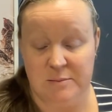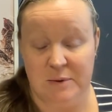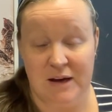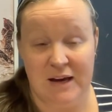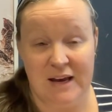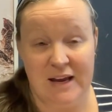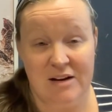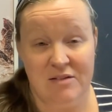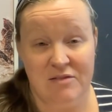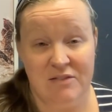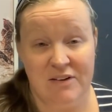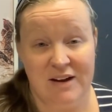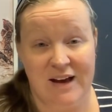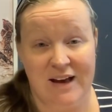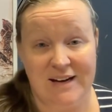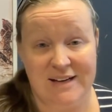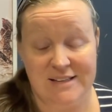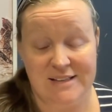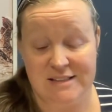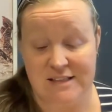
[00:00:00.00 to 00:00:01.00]
But in
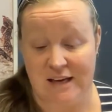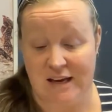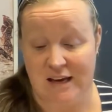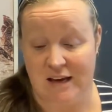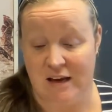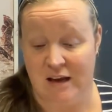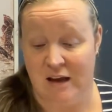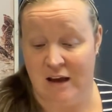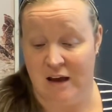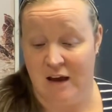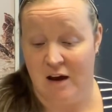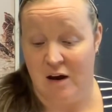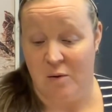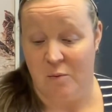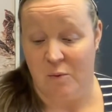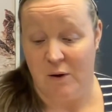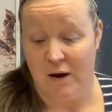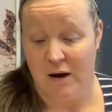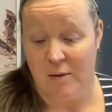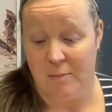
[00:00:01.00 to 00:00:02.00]
reality, a
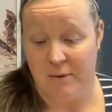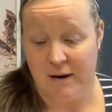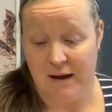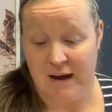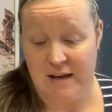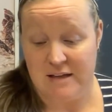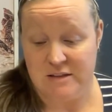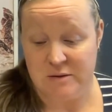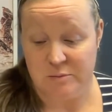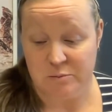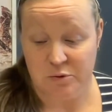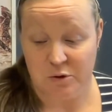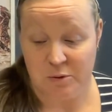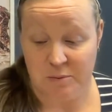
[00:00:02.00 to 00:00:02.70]
well-planned and